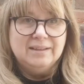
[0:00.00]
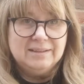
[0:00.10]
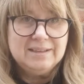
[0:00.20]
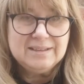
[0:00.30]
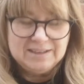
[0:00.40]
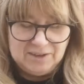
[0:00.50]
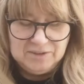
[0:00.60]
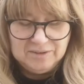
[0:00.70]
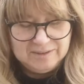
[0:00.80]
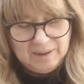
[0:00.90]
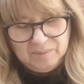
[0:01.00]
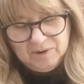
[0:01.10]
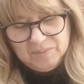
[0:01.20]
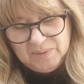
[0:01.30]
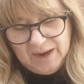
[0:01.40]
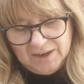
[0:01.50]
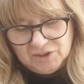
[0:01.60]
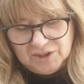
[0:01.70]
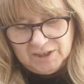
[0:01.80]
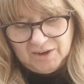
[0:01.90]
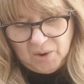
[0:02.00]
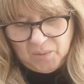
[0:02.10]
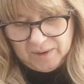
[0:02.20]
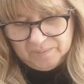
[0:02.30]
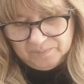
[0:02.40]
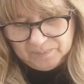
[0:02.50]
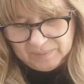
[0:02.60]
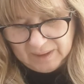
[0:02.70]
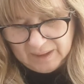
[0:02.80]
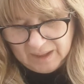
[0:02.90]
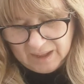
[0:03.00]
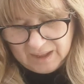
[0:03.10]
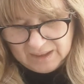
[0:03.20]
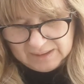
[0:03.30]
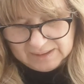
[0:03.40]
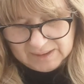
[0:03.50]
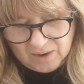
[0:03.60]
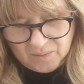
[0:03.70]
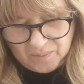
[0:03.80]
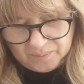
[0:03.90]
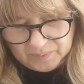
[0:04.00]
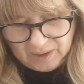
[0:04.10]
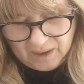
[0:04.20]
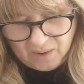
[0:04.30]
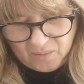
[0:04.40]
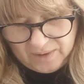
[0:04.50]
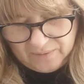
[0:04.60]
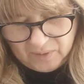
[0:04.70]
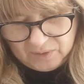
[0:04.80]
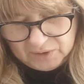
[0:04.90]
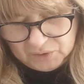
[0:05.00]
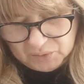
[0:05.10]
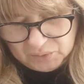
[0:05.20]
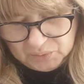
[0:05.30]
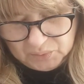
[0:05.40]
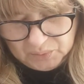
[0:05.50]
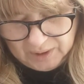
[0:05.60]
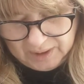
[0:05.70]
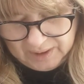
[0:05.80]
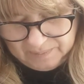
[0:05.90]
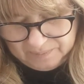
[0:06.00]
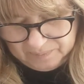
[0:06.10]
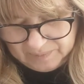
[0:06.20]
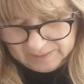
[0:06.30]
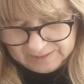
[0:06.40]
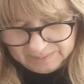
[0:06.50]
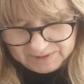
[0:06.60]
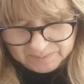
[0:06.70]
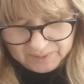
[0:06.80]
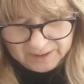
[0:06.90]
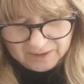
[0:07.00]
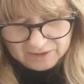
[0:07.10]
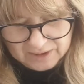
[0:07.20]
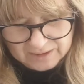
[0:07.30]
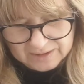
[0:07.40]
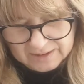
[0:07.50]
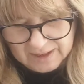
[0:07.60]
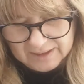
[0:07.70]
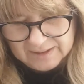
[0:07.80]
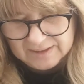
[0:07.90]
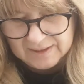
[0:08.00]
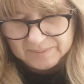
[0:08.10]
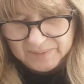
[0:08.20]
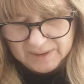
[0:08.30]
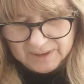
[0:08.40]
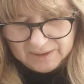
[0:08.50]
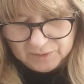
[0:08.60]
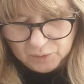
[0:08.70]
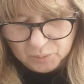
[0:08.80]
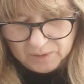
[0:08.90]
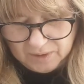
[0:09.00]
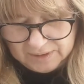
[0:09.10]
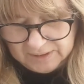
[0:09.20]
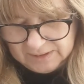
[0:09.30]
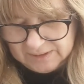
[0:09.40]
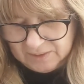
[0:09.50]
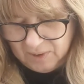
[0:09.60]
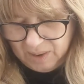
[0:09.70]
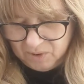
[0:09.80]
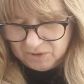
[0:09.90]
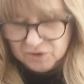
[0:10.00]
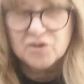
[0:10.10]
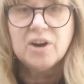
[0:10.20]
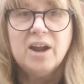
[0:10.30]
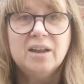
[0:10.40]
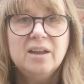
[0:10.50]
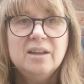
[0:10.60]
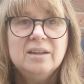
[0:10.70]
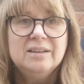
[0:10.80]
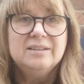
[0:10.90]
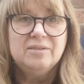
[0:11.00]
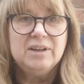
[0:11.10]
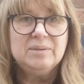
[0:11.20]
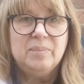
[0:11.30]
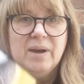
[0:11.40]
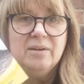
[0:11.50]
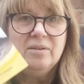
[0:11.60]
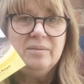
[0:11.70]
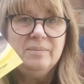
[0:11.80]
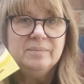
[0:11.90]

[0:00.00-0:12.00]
These are the onions I'm going to be actually growing. So we're going to do some spring onions and some normal onions. So I'm going to try the Red Baron